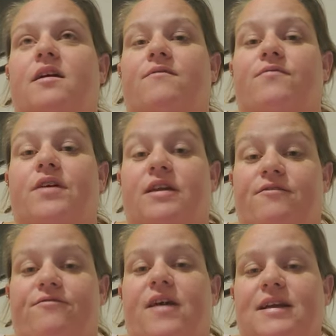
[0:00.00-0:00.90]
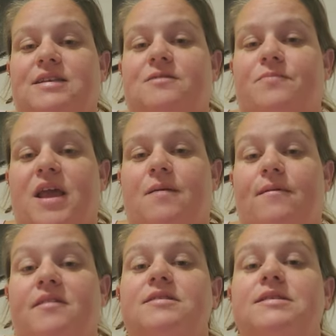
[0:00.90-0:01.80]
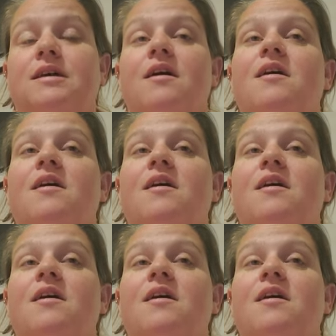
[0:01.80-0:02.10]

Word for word: of the infected babies,